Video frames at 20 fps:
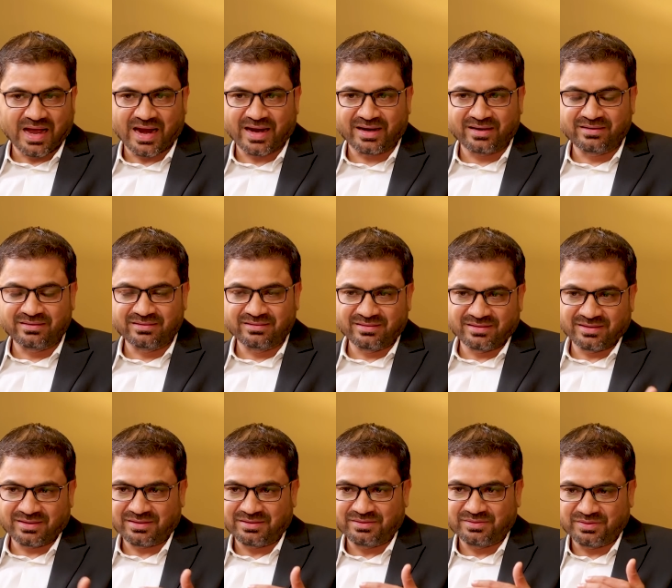And
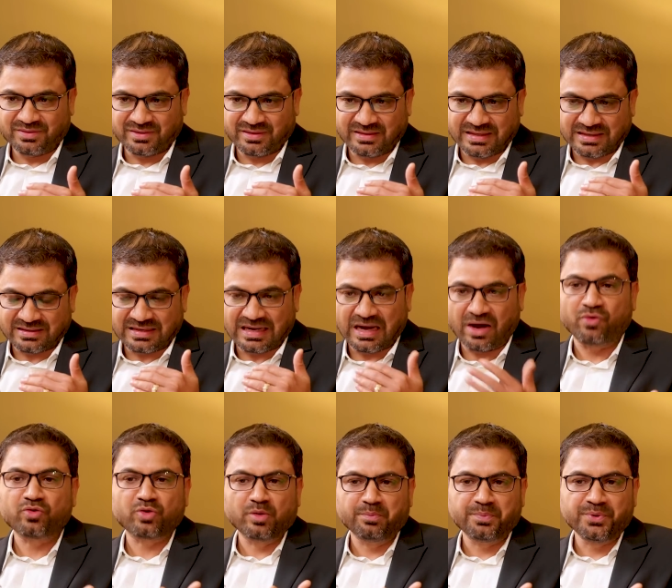that
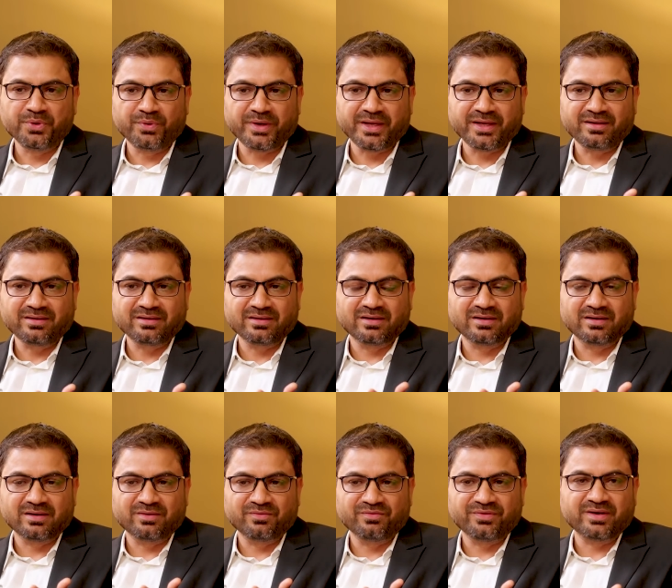cloud computing,
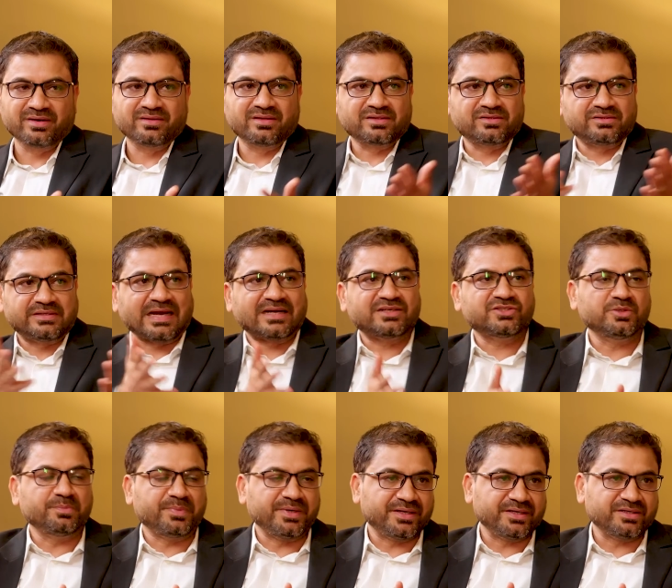where the
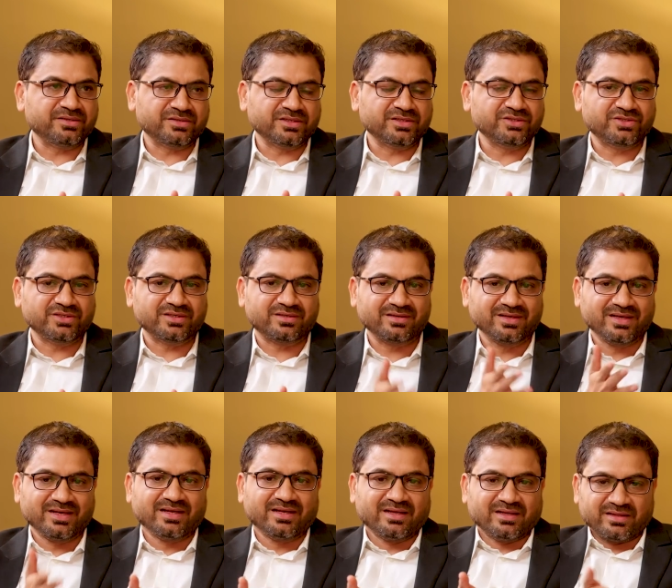ChatGPT is nurtured,
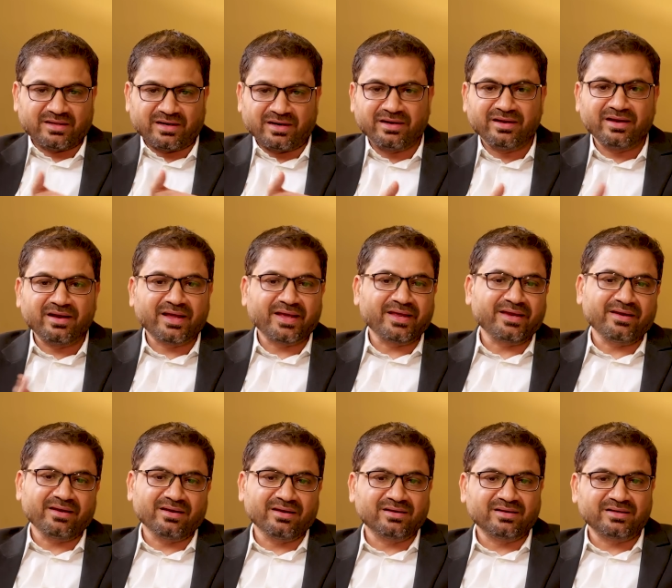the
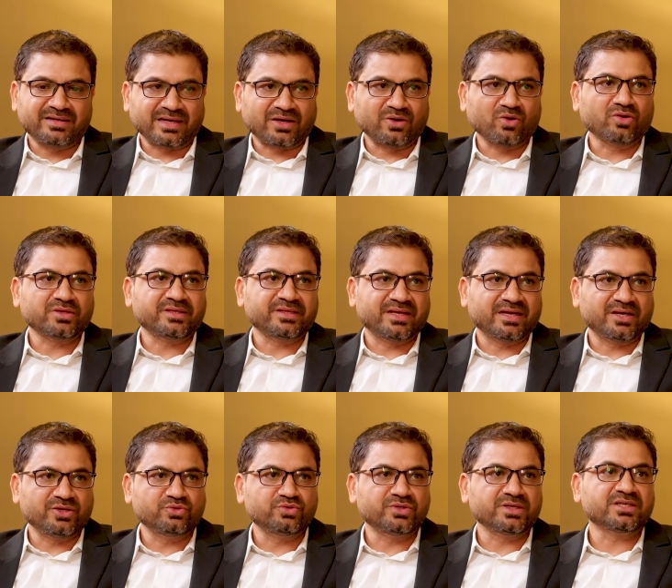underlying technology they
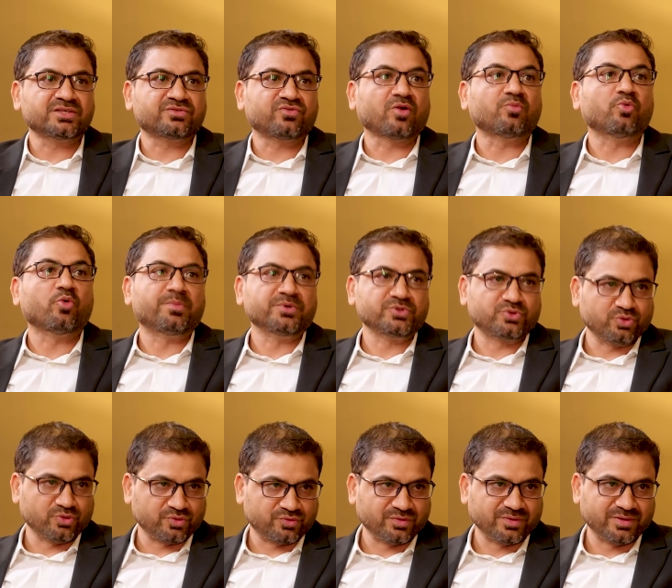are using is from open source